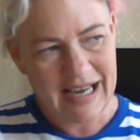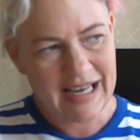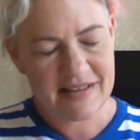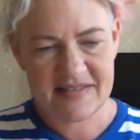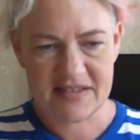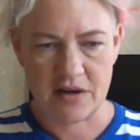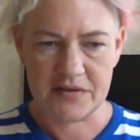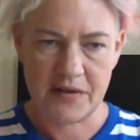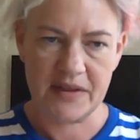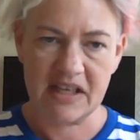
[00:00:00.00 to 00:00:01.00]
and start
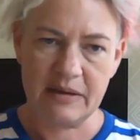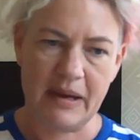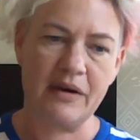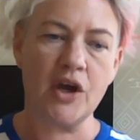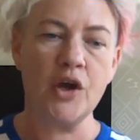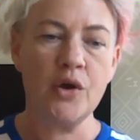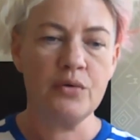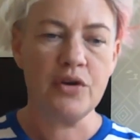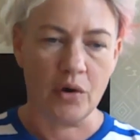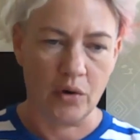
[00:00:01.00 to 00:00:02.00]
to think about who
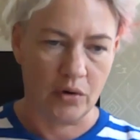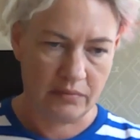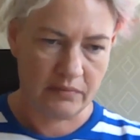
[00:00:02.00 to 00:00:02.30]
your